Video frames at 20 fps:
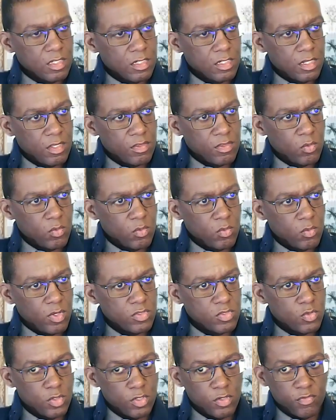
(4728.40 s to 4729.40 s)
ask another
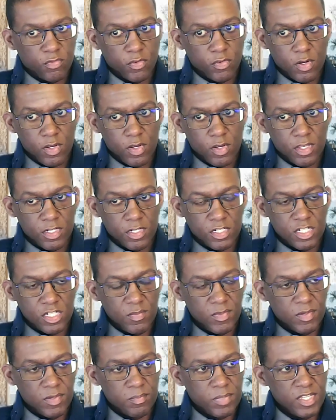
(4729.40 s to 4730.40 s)
one sort of for
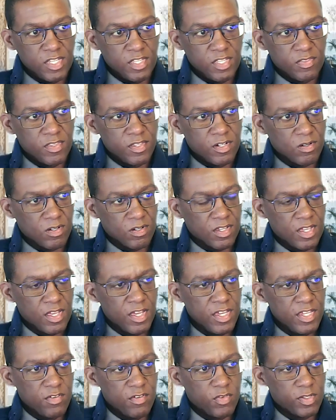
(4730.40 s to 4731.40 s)
Jim and Pete that are
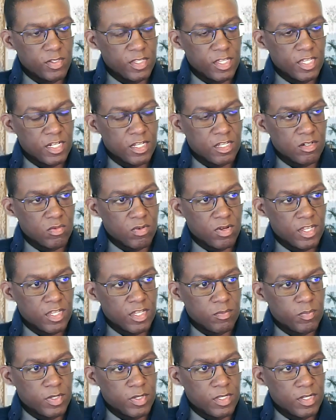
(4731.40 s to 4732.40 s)
kind of related,
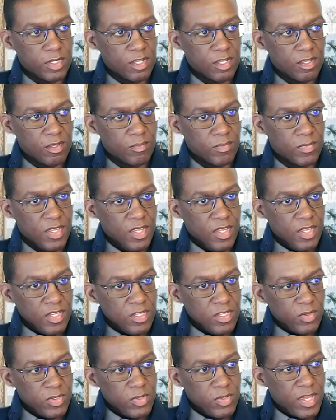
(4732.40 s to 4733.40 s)
right? But
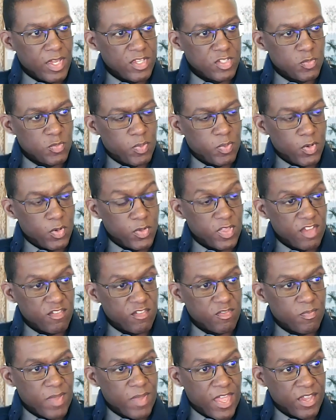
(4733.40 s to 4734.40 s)
you guys both
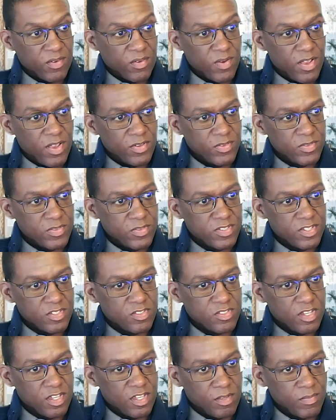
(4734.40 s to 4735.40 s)
have backgrounds
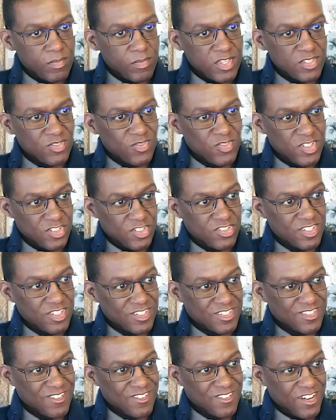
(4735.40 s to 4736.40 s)
as
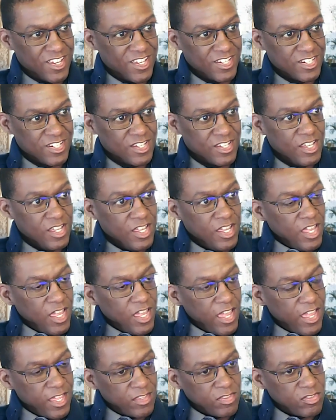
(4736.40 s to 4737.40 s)
physicists, right?
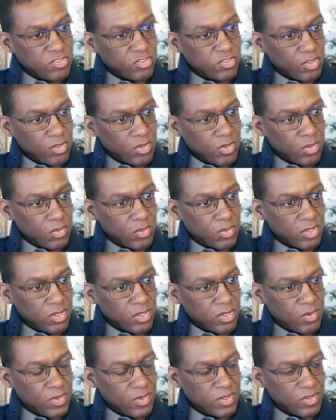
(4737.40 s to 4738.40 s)
And so,
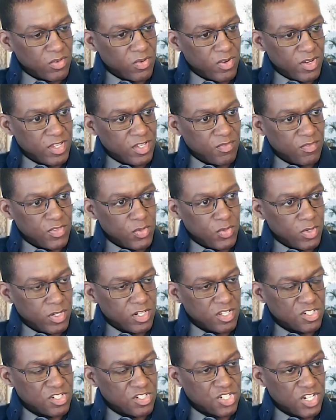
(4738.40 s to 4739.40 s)
and Craig, if you
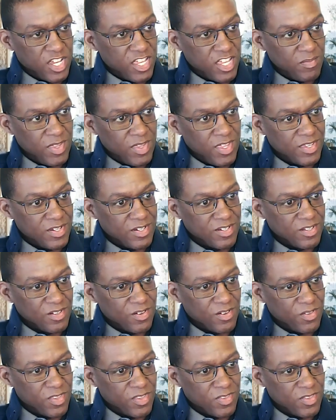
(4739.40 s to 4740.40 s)
want to chime in,
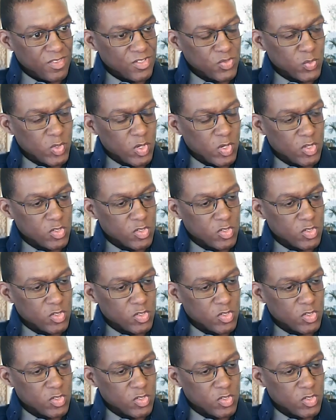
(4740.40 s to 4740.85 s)
then this would